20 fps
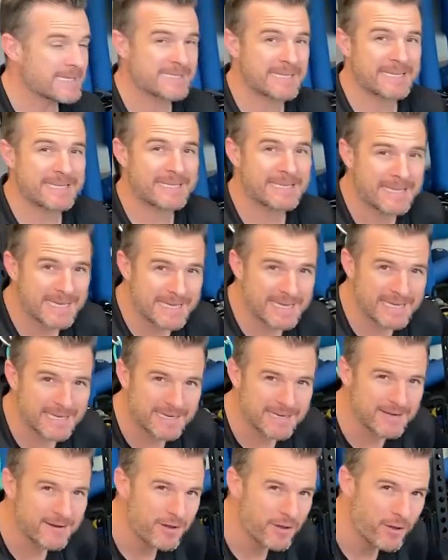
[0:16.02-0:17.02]
is,
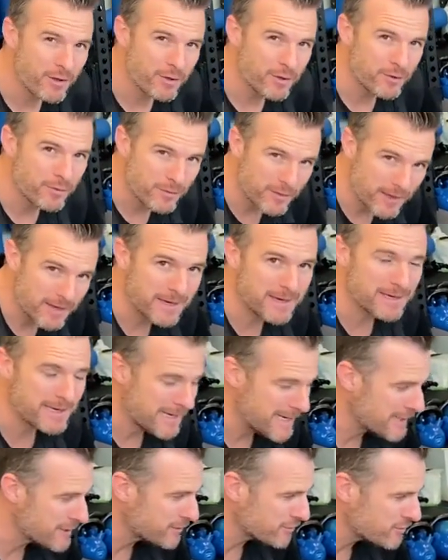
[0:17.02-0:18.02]
again, their
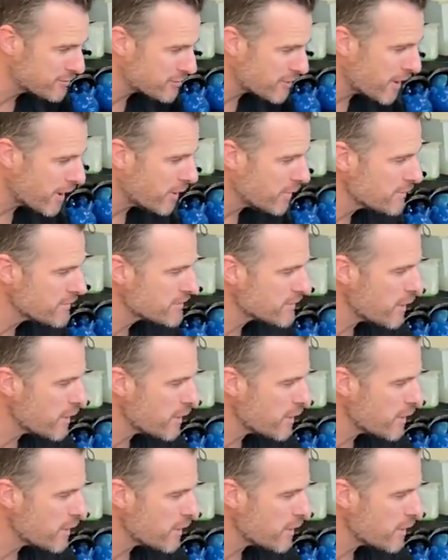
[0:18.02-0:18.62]
knee control.